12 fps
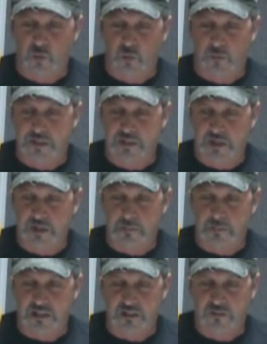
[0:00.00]
whether it be
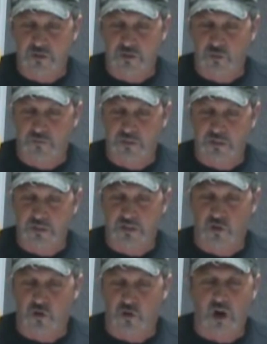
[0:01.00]
done by an individual
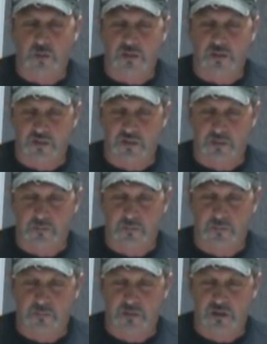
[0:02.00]
villain or an army of
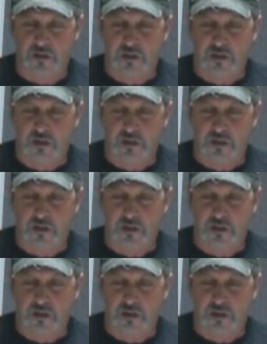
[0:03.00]
them?